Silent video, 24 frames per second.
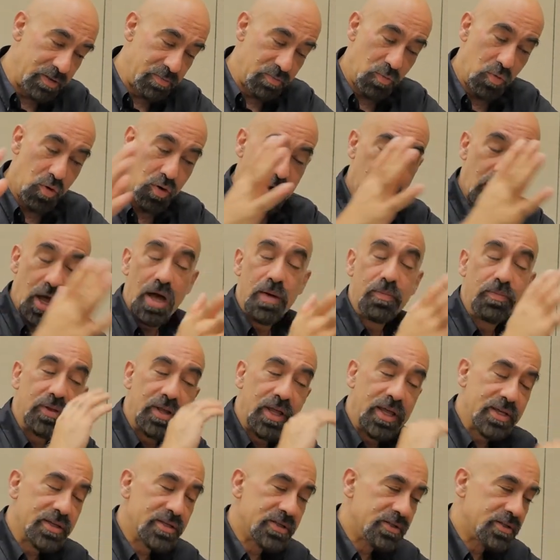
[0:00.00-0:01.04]
more
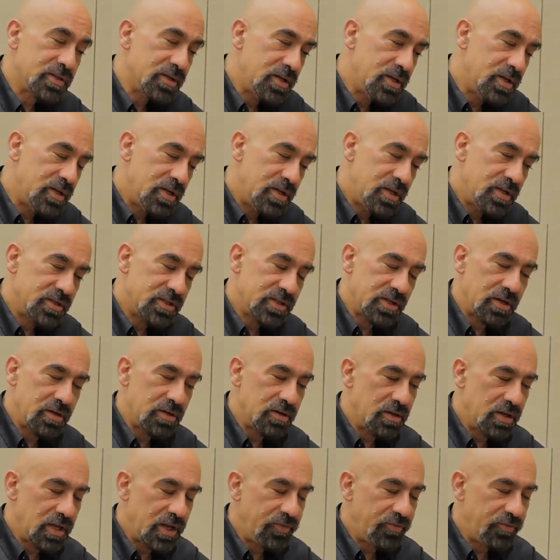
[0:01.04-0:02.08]
complex
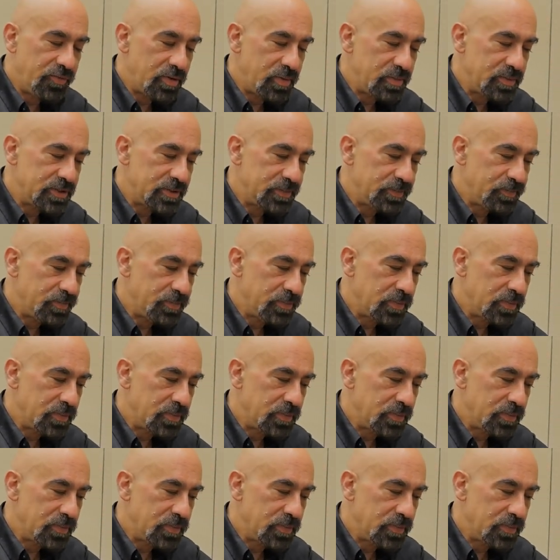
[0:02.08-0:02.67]
cellular life forms.